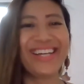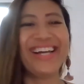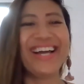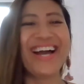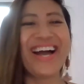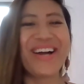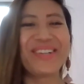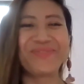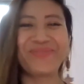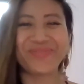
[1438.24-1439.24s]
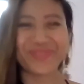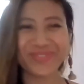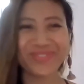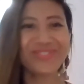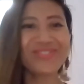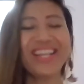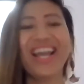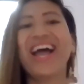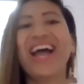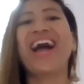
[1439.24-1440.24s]
Again,
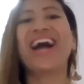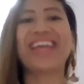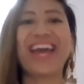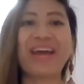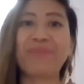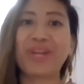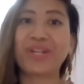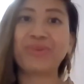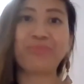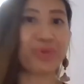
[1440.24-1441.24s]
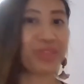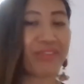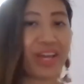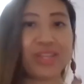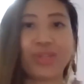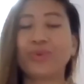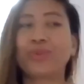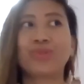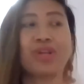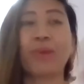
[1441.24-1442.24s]
I'm here to motivate you
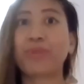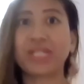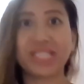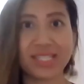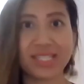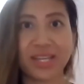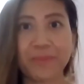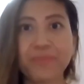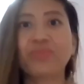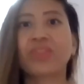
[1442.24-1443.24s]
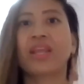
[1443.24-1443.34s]
to stop resisting.